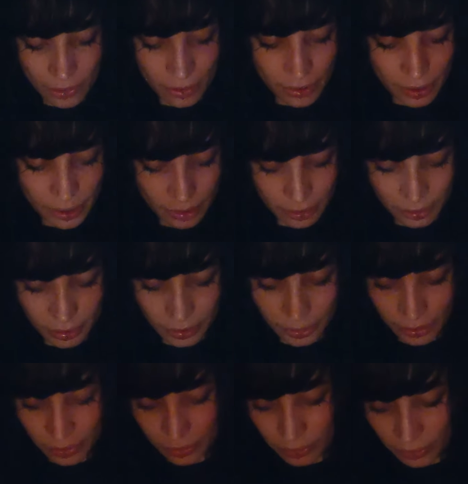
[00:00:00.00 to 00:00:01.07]
Alright,
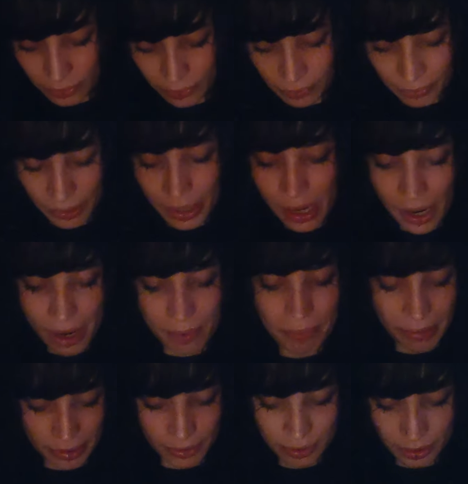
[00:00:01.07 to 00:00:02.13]
so what
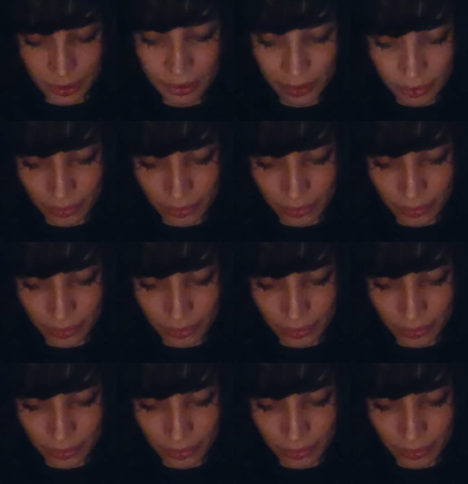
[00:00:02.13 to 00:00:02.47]
happens?